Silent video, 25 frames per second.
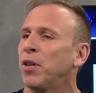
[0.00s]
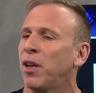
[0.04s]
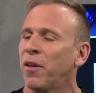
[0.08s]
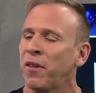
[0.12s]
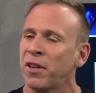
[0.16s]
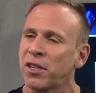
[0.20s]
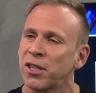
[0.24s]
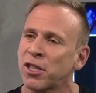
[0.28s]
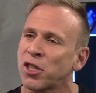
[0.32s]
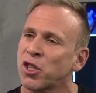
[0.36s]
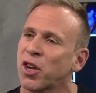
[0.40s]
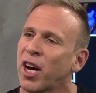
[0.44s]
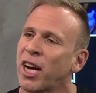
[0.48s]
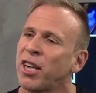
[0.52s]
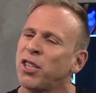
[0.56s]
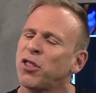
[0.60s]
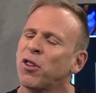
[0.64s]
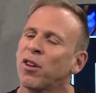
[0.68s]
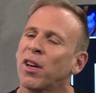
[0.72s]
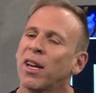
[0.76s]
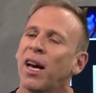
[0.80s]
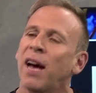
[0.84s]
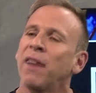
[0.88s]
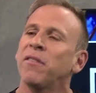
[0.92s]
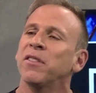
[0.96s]
you've had to change your
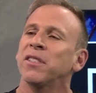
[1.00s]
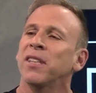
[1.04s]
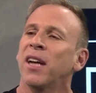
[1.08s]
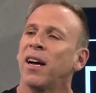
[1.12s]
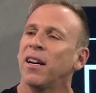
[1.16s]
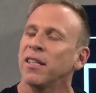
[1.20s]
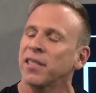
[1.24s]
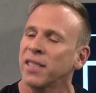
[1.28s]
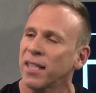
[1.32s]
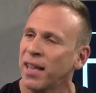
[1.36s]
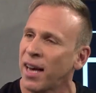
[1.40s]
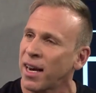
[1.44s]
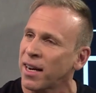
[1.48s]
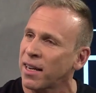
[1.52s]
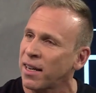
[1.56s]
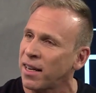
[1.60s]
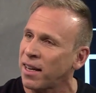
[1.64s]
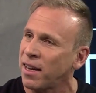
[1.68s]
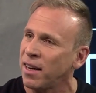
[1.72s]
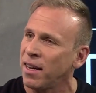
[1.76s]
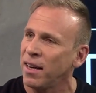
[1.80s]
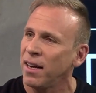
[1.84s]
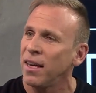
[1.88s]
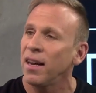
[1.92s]
lifestyle slightly.